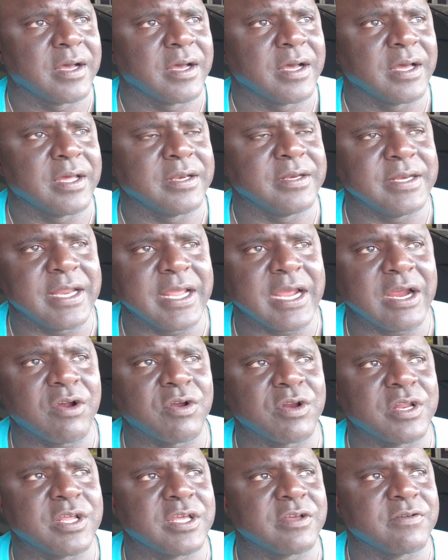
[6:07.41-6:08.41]
a
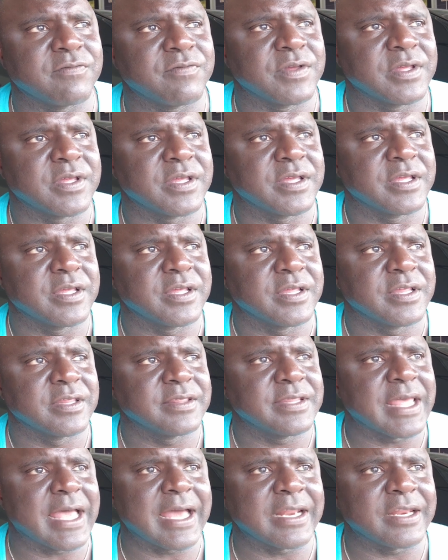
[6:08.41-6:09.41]
narrative
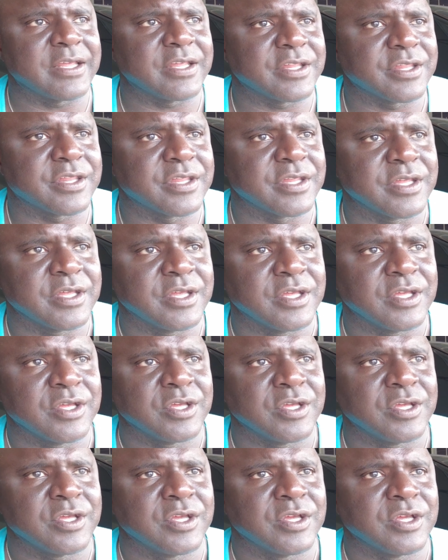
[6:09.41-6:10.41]
that is
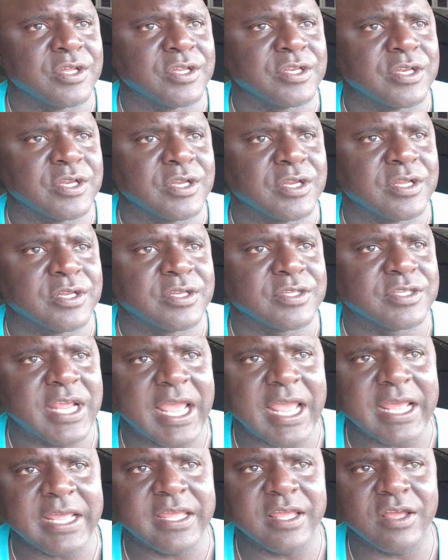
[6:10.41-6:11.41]

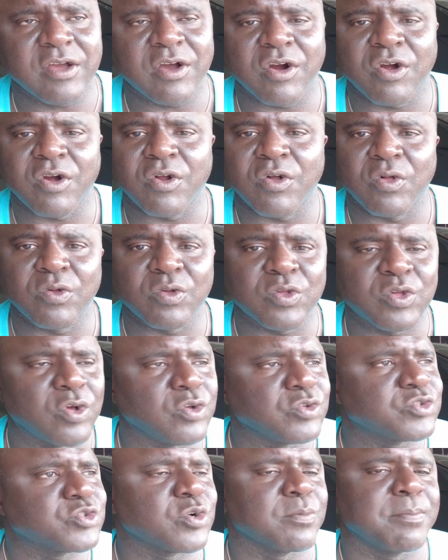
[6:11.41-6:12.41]
taking our whole
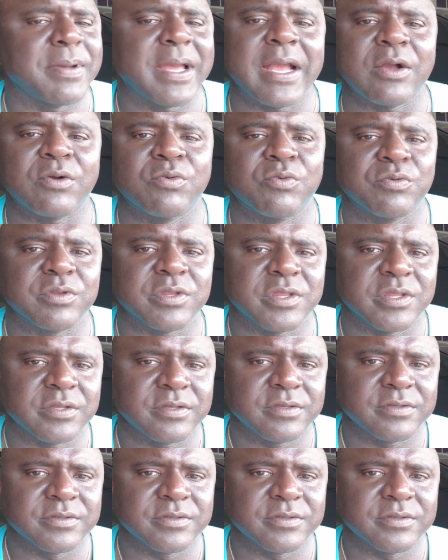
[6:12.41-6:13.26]
culture backwards.